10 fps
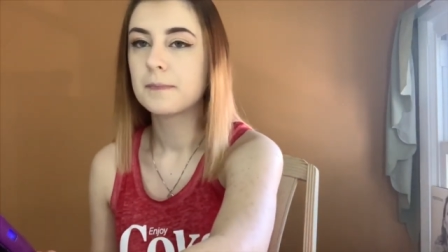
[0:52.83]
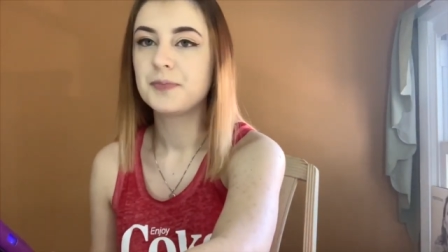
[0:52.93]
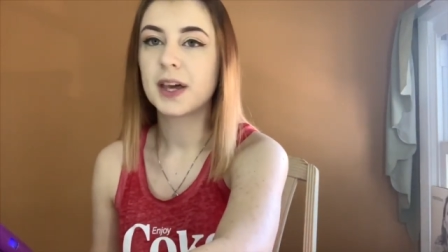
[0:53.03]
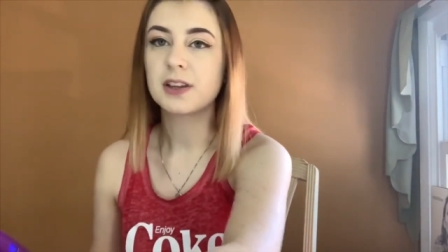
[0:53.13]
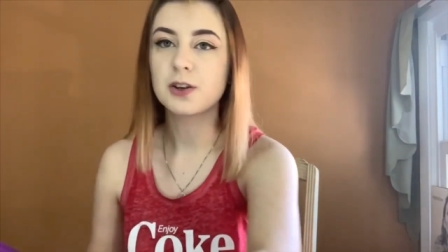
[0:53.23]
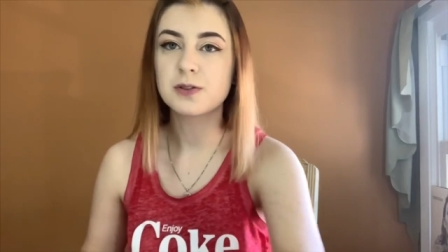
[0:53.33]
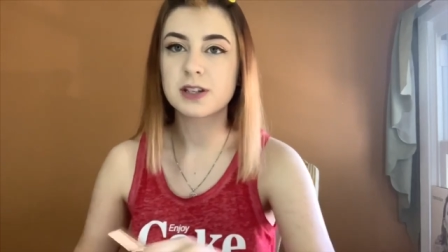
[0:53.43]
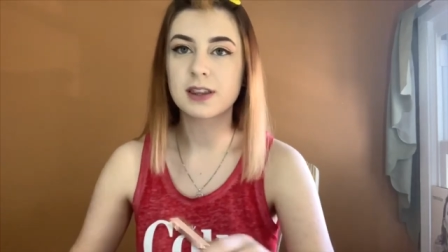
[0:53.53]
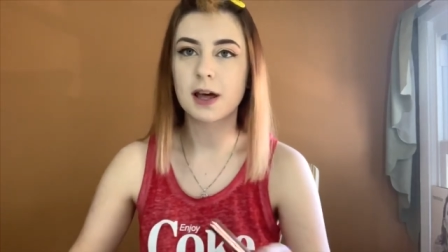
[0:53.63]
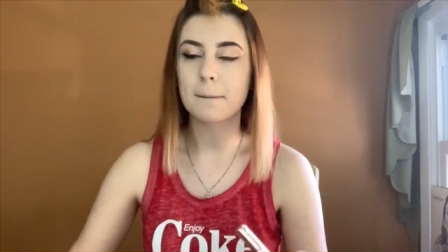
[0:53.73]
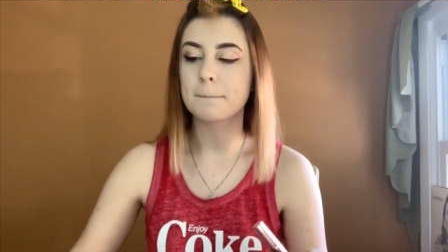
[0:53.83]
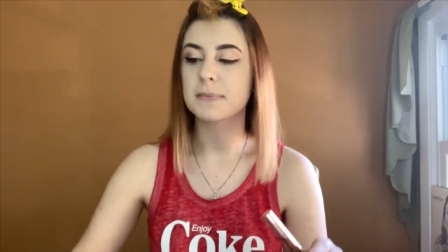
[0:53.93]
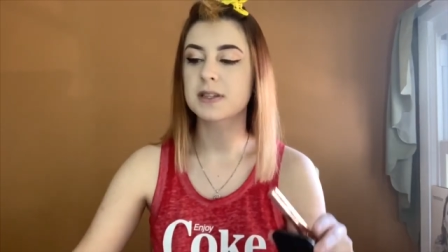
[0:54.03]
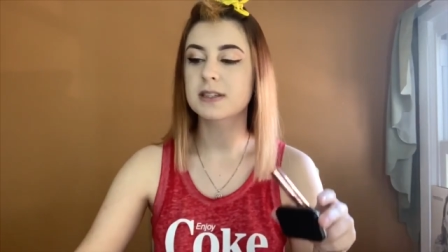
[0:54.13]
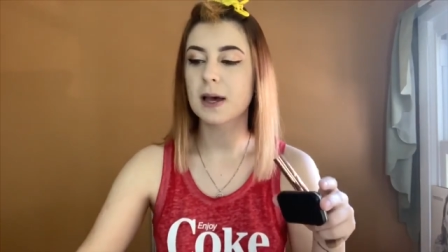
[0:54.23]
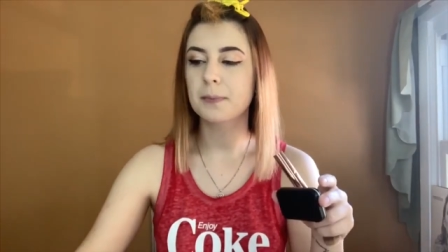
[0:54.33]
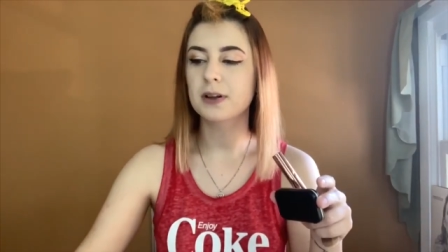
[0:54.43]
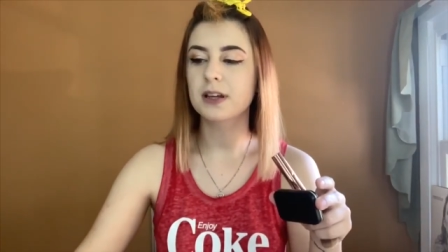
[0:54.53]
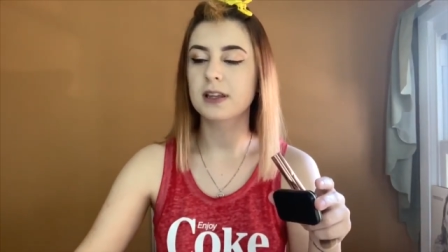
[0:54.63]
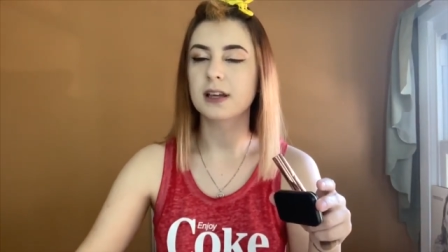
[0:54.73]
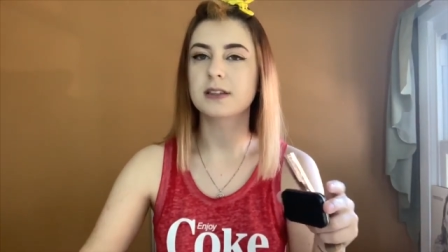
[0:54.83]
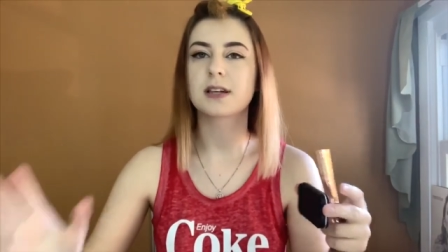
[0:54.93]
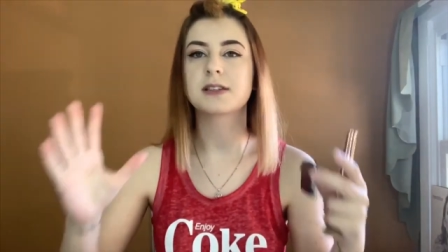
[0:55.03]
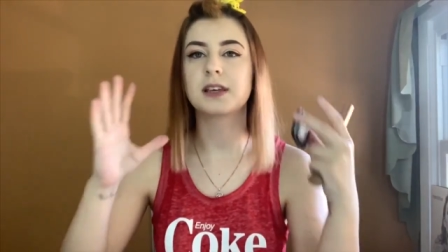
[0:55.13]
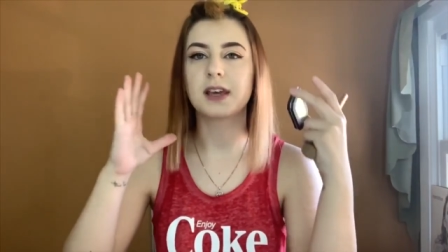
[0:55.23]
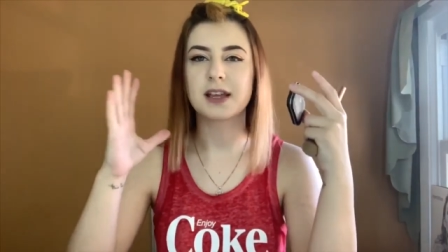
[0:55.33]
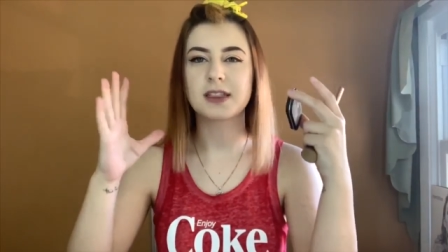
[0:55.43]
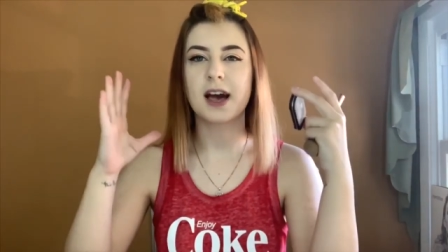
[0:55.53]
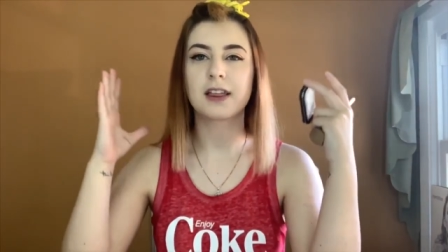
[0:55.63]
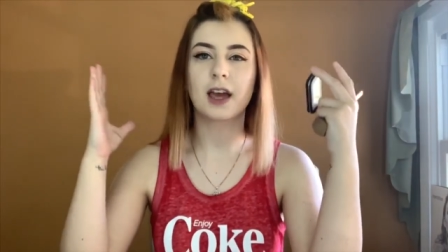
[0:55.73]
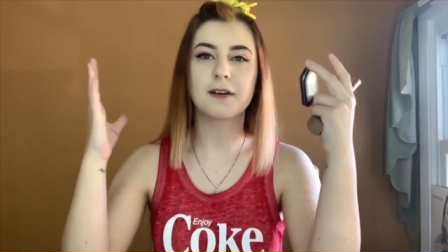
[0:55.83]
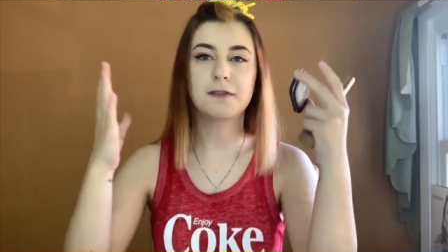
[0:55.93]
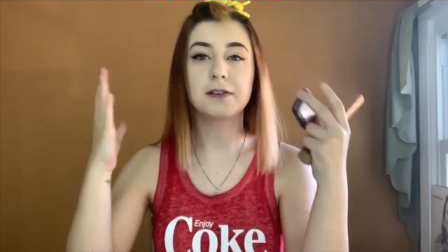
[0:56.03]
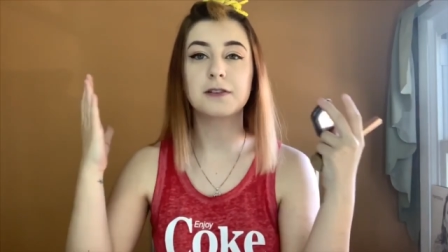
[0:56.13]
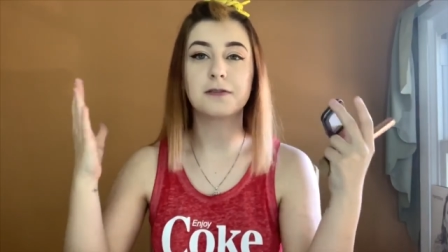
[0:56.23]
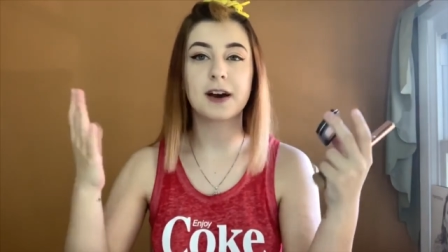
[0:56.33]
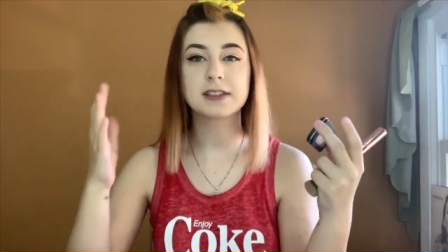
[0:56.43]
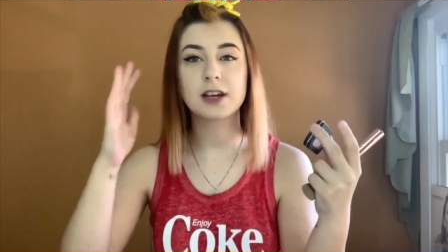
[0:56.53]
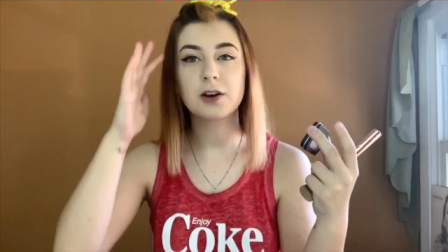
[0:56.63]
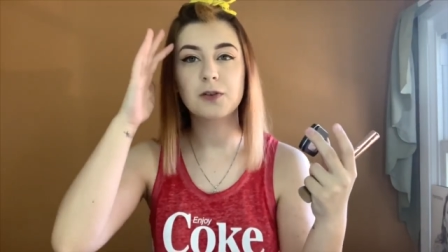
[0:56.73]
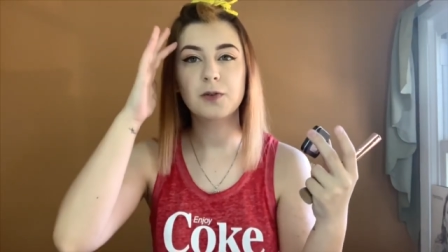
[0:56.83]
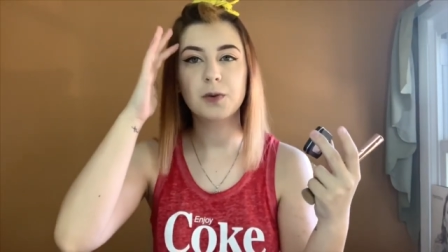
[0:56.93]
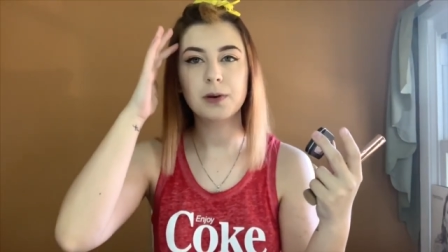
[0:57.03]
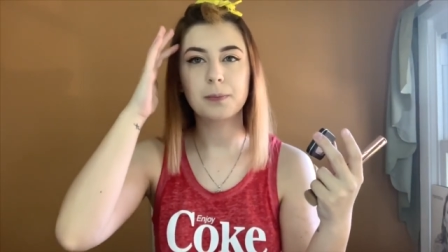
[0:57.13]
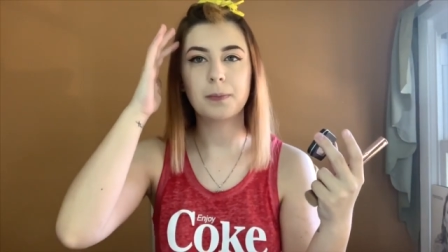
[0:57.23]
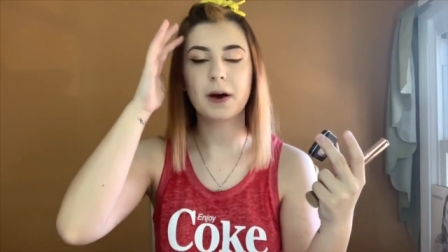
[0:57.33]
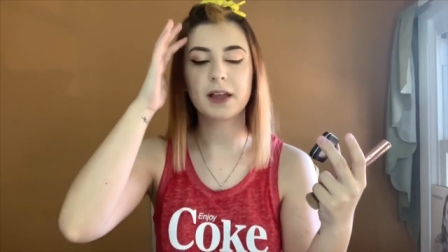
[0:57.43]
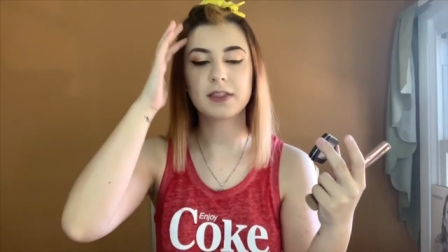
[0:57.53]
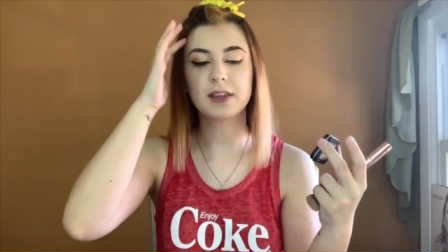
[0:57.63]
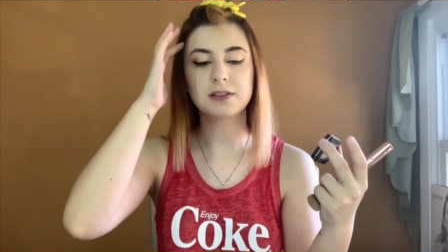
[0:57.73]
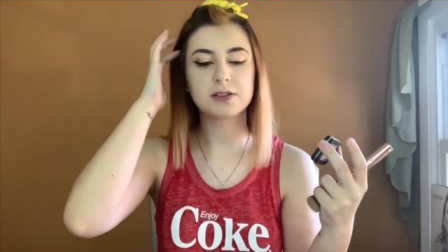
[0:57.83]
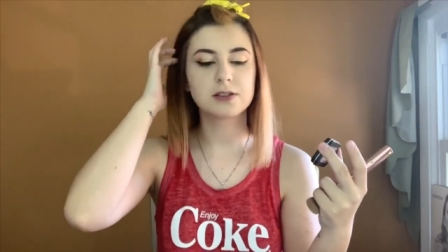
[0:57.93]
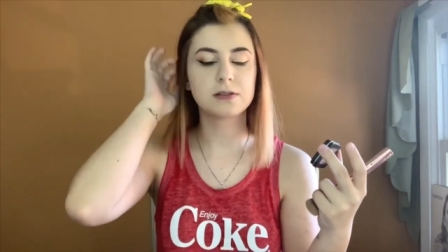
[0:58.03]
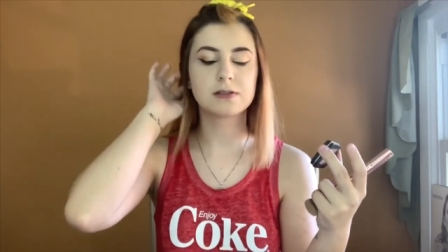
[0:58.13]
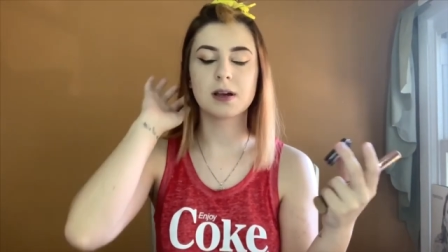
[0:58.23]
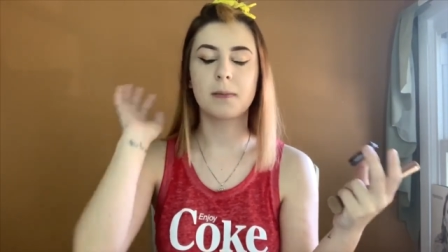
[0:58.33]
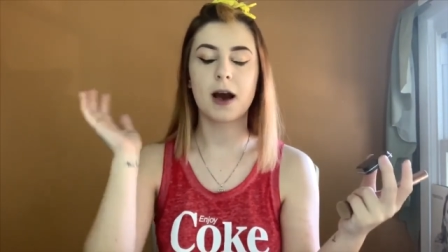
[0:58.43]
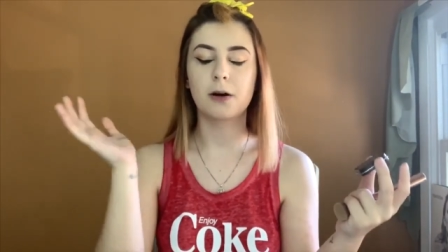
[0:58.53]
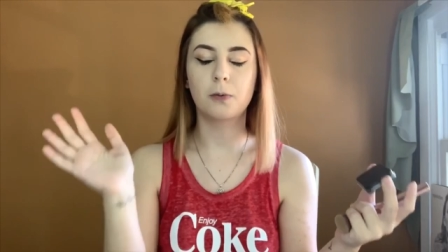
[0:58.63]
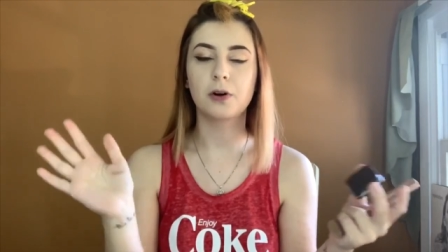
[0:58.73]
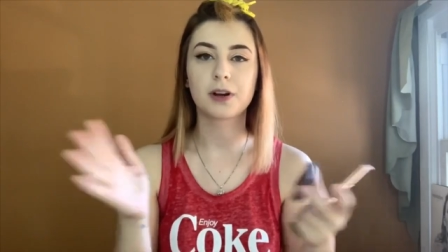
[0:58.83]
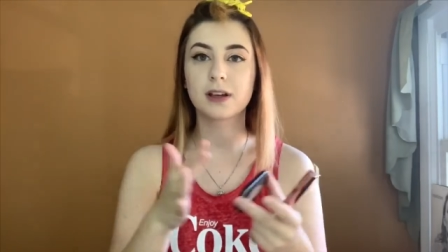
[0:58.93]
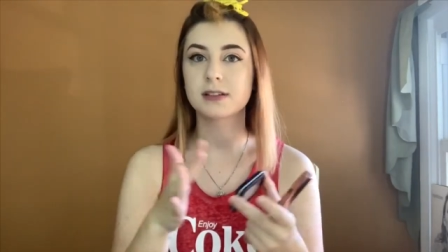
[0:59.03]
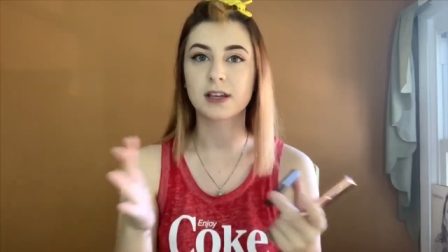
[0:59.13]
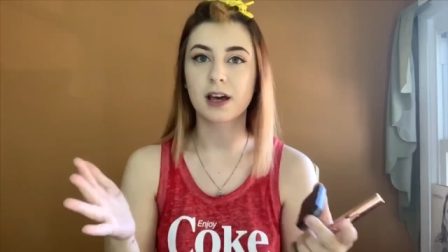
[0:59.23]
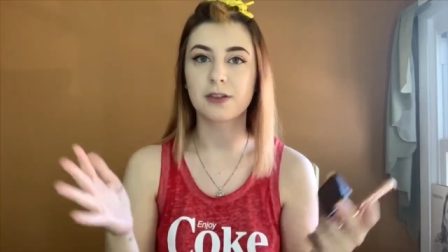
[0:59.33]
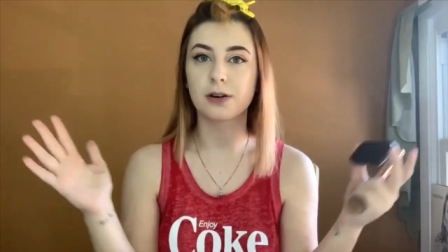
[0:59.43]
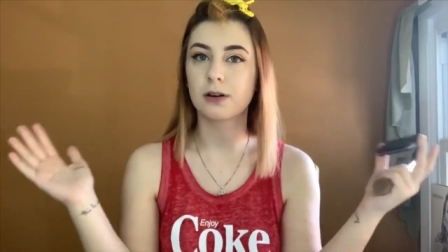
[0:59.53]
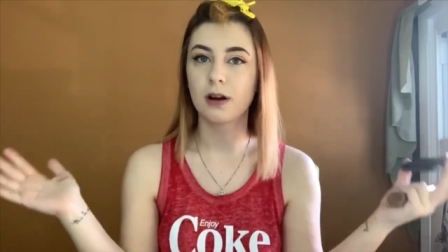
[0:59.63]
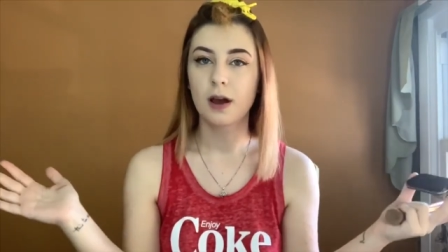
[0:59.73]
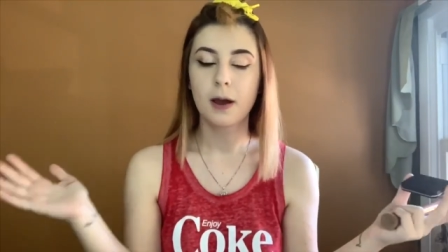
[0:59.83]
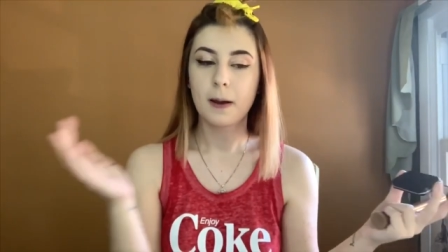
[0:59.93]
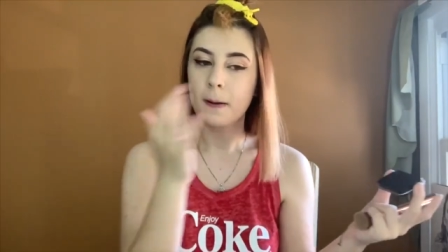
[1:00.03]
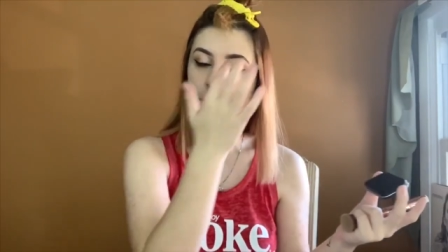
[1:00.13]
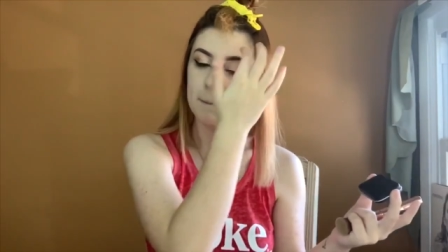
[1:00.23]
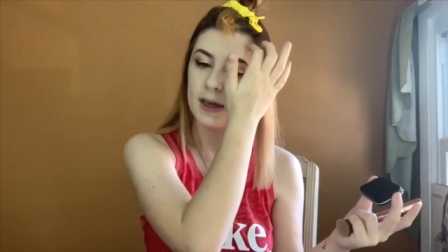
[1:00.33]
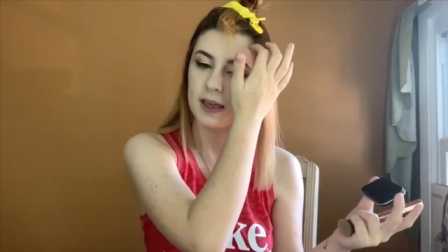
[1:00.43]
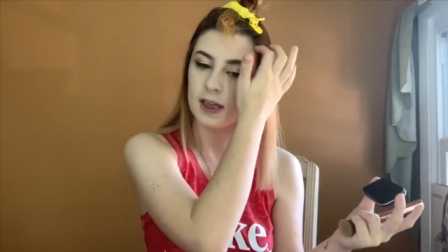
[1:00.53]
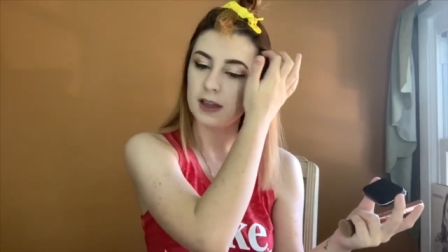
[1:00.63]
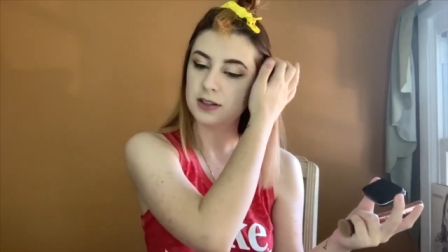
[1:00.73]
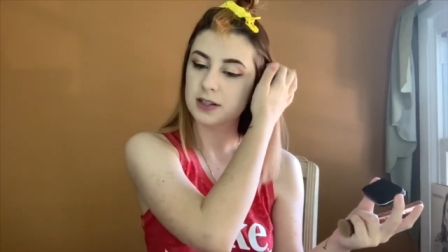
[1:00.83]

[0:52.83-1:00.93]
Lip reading: and using them separately like doesn't get that like full effect I go for, but these somehow working together make it.